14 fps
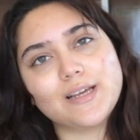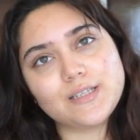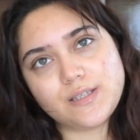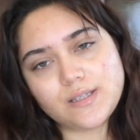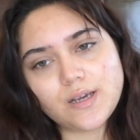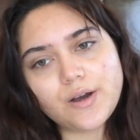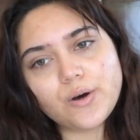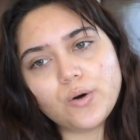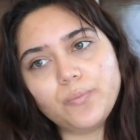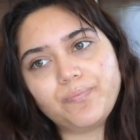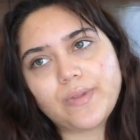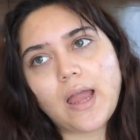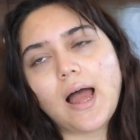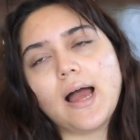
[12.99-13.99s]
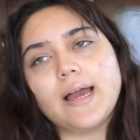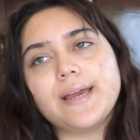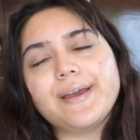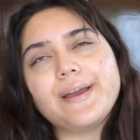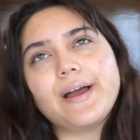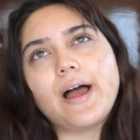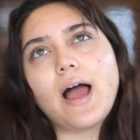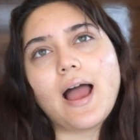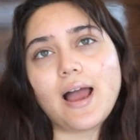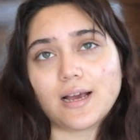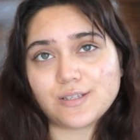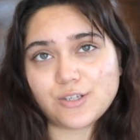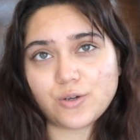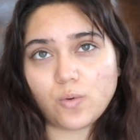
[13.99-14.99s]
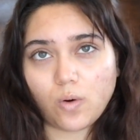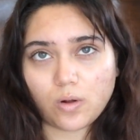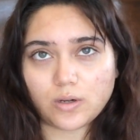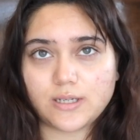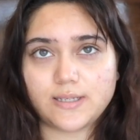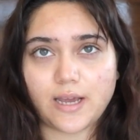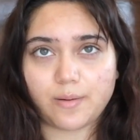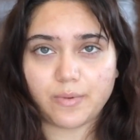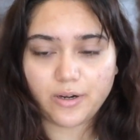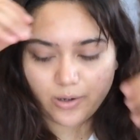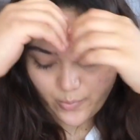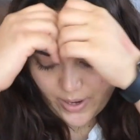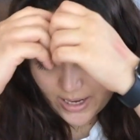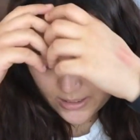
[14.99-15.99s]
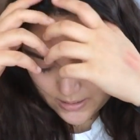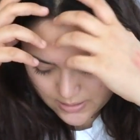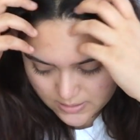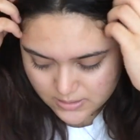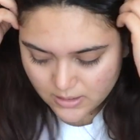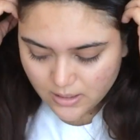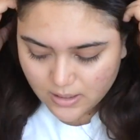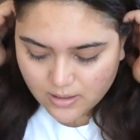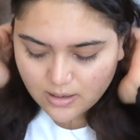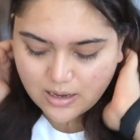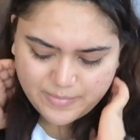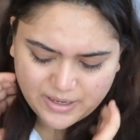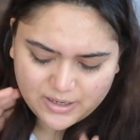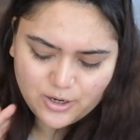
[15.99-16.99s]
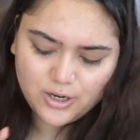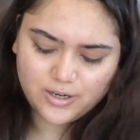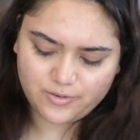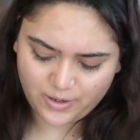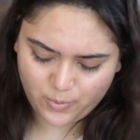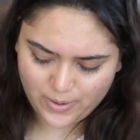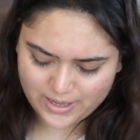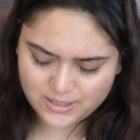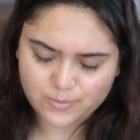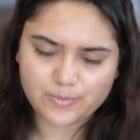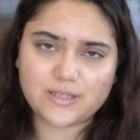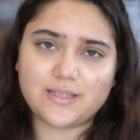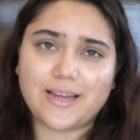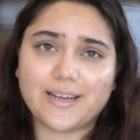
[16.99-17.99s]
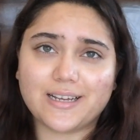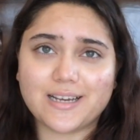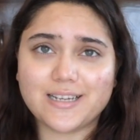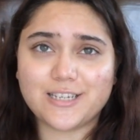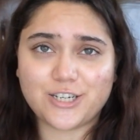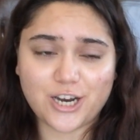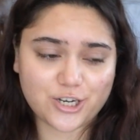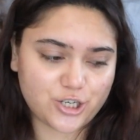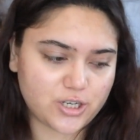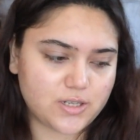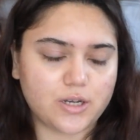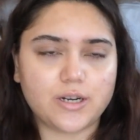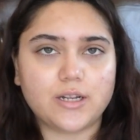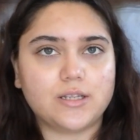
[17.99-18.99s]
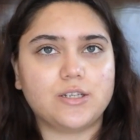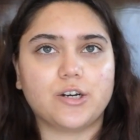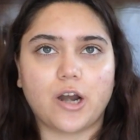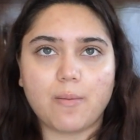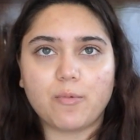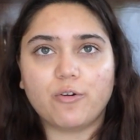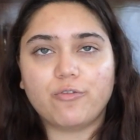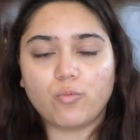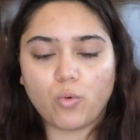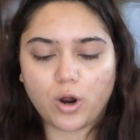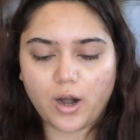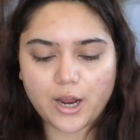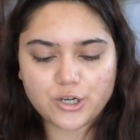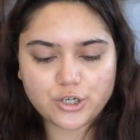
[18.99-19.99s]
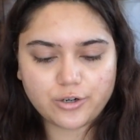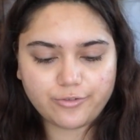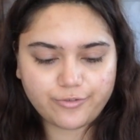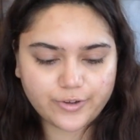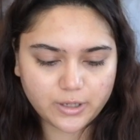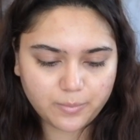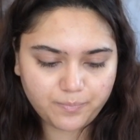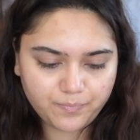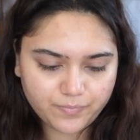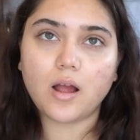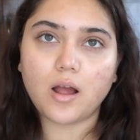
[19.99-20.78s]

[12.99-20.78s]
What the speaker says: So I asked you all to send me requests. I mean, not requests, but like suggestions on Instagram of what I should film.